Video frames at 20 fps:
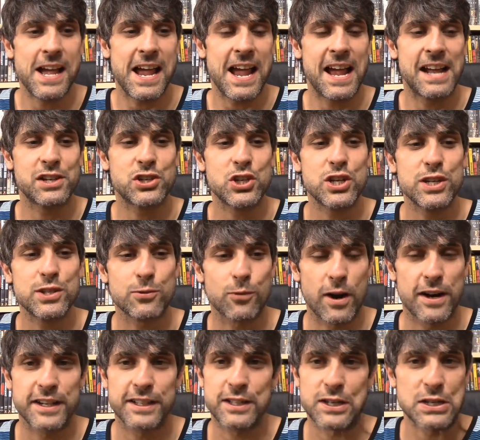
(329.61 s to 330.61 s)
and she's
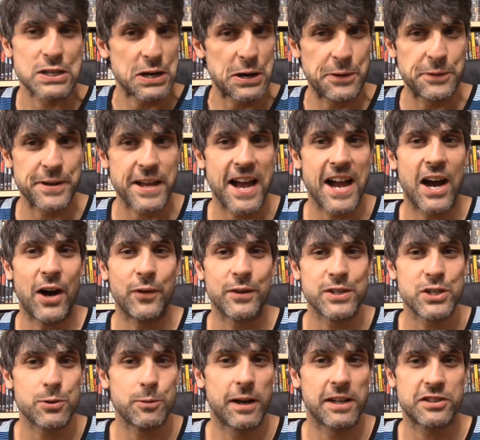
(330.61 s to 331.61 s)
running the show now,
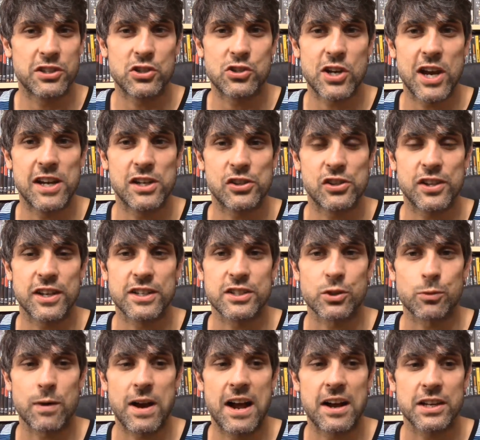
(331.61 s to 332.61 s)
and she wants to change things
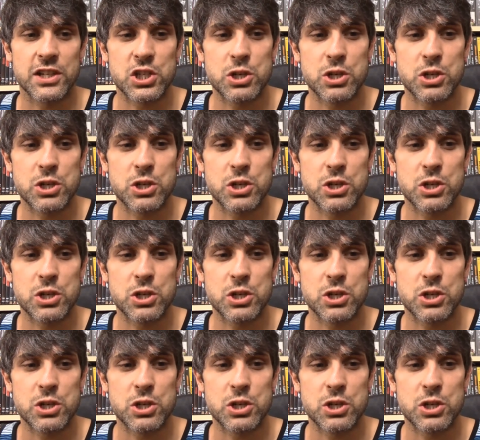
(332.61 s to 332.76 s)
around,